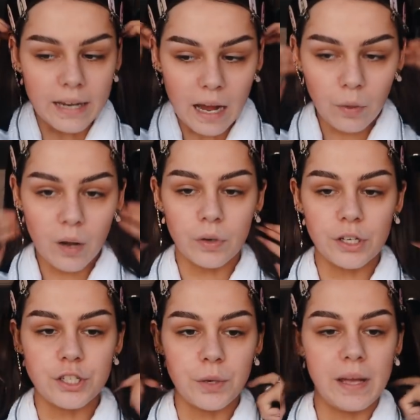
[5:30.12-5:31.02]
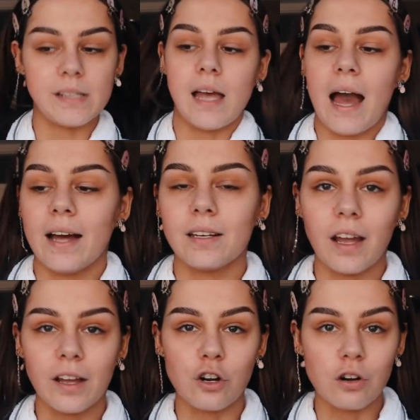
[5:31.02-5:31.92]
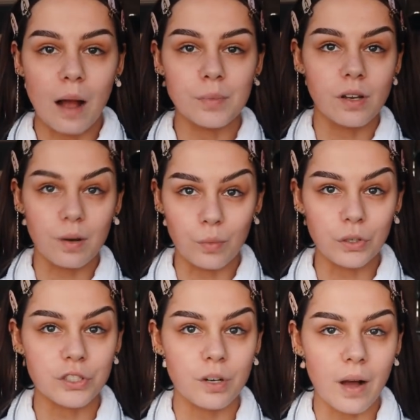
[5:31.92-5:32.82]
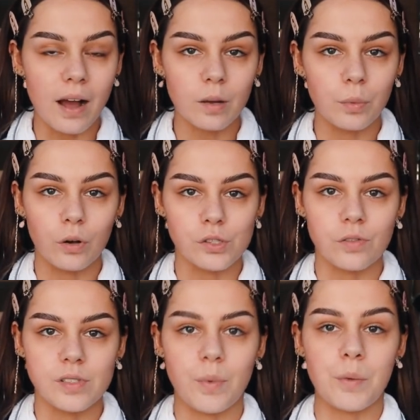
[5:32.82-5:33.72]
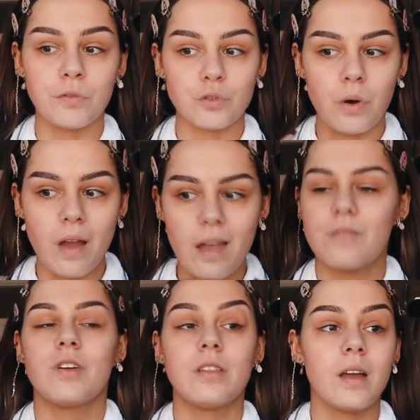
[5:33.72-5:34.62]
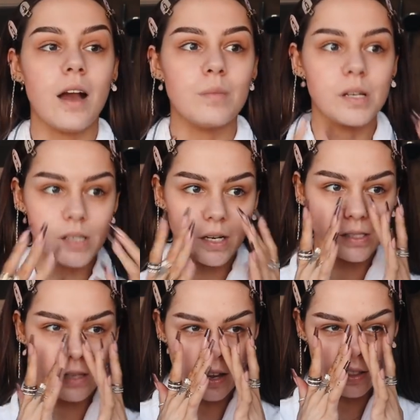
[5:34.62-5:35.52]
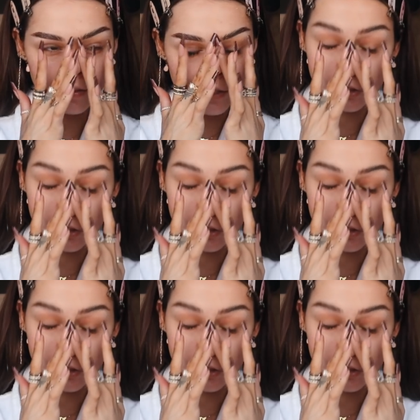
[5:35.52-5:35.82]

Now what I want to do is add like a crap ton of moisture back because obviously where we've drawn everything out, my skin is like the